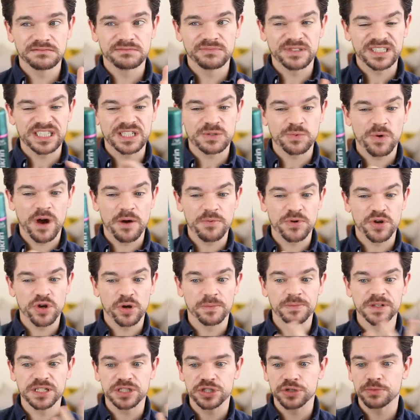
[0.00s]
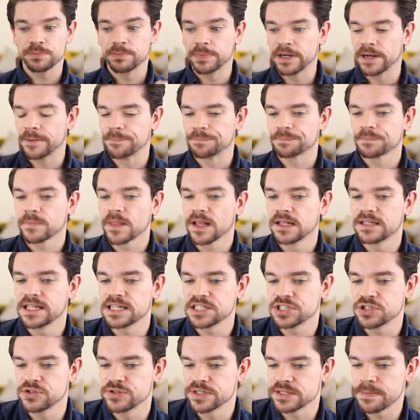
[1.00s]
which is what I would normally do. But
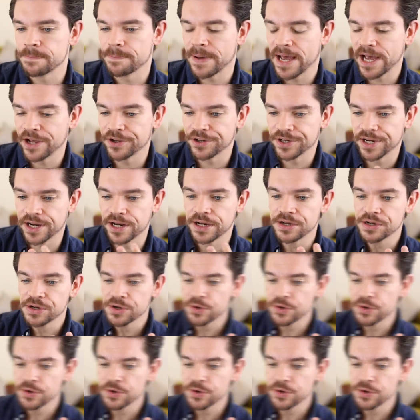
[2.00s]
let's use some powder.